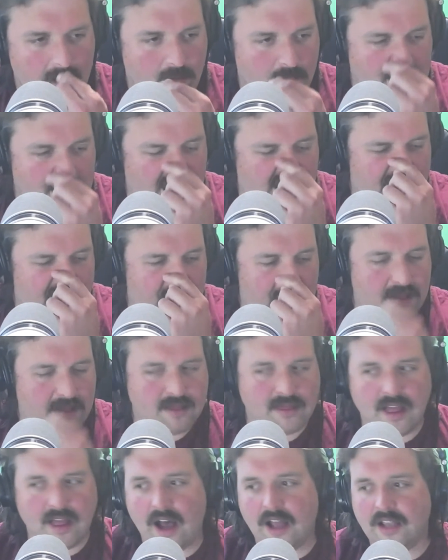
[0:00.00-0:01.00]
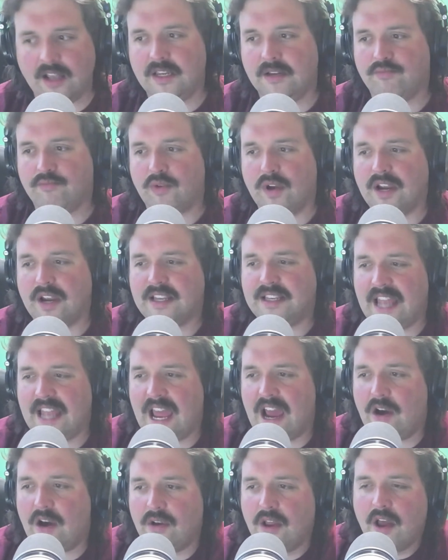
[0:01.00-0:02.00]
We have a lot to break
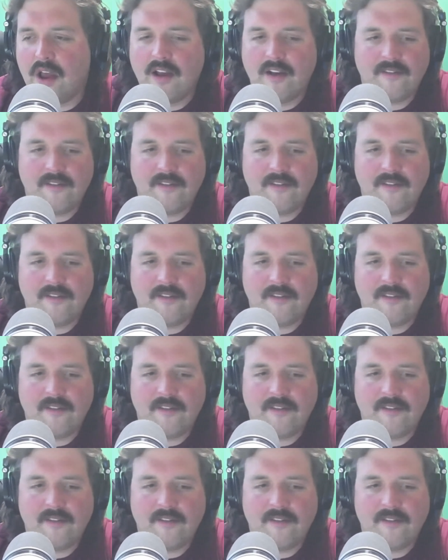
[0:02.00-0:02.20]
down.